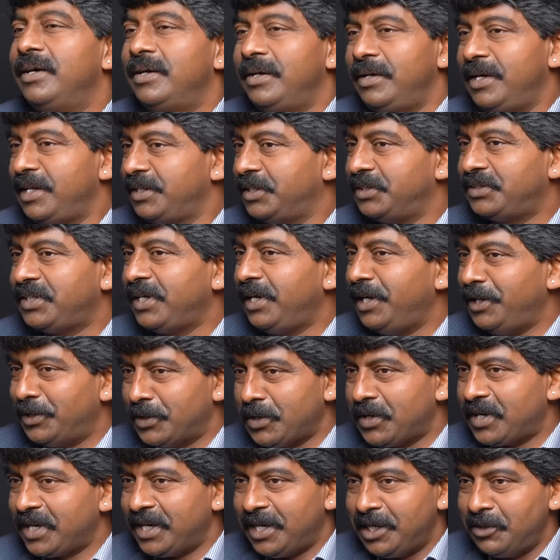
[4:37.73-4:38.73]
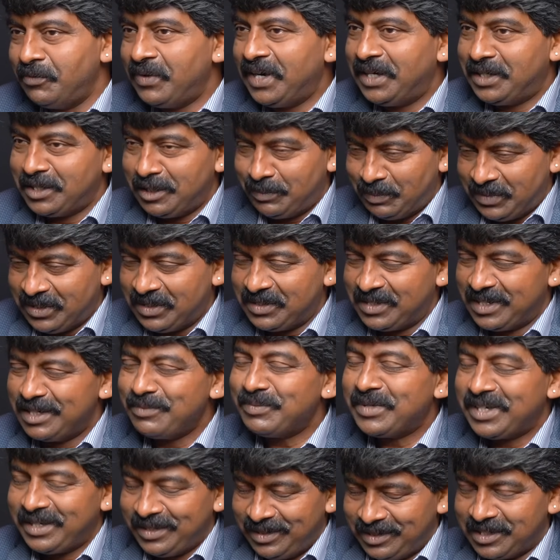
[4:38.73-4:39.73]
Necessarily not a head-weighted person,
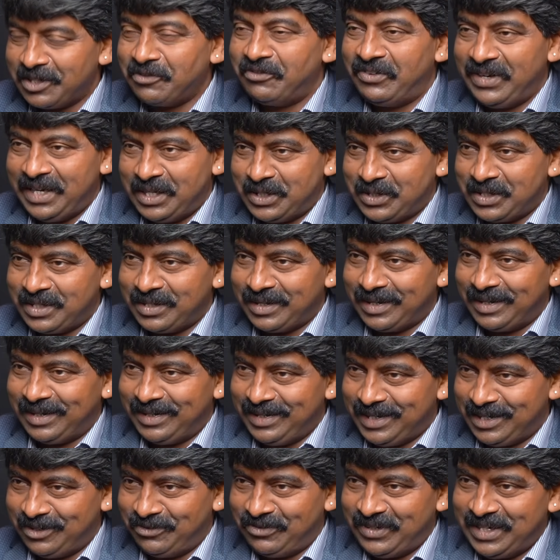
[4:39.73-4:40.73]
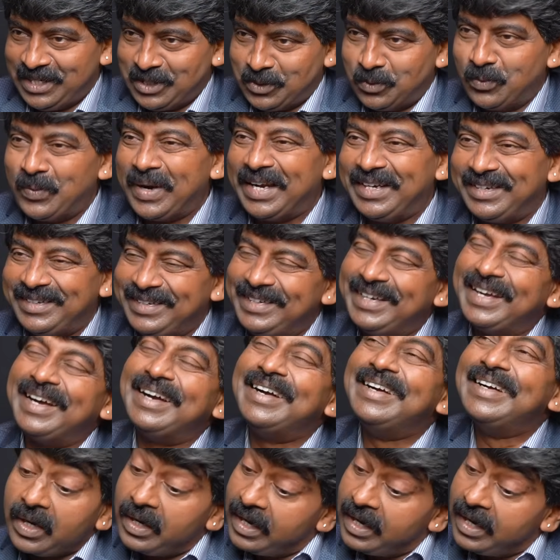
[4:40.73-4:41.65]
but it's a face weight. Yeah.